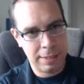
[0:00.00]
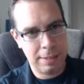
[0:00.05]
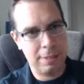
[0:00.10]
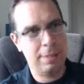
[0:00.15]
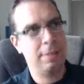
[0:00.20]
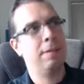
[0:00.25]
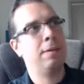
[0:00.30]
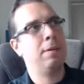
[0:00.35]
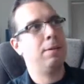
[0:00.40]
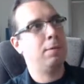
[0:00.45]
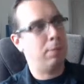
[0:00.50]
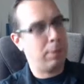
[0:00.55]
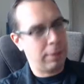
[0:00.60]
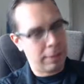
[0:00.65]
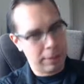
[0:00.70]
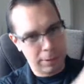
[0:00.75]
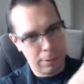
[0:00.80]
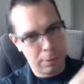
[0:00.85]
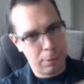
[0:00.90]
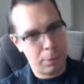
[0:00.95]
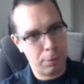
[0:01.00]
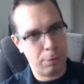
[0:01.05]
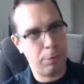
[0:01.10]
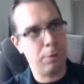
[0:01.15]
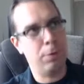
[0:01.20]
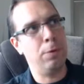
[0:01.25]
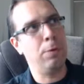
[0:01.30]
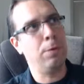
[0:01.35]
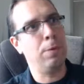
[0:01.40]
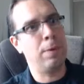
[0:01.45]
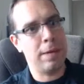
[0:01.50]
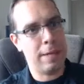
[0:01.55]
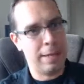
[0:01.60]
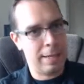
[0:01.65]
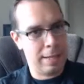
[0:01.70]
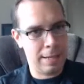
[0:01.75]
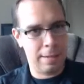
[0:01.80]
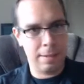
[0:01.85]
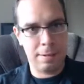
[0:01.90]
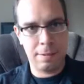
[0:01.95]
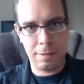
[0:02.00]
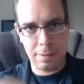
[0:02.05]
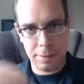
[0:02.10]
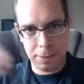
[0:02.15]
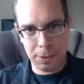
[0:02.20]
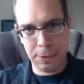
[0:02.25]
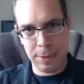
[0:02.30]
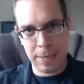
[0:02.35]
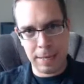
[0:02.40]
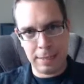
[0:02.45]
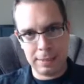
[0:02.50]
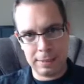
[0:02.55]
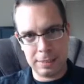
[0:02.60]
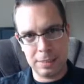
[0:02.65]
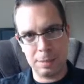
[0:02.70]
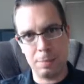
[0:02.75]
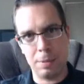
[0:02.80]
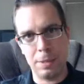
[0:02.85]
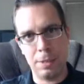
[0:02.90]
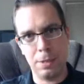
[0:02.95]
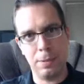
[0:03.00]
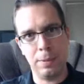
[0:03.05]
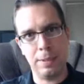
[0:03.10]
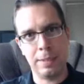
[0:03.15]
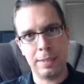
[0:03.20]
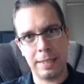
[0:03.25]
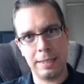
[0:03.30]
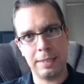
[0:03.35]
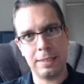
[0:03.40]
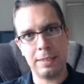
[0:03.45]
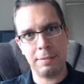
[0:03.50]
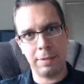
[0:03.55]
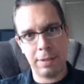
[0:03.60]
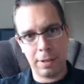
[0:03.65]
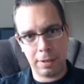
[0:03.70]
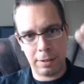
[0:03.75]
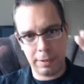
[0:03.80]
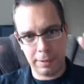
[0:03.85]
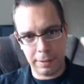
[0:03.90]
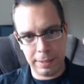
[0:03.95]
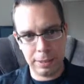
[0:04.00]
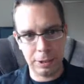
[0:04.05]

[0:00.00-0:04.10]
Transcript: we're going to go through and do that CPU intensive calculation.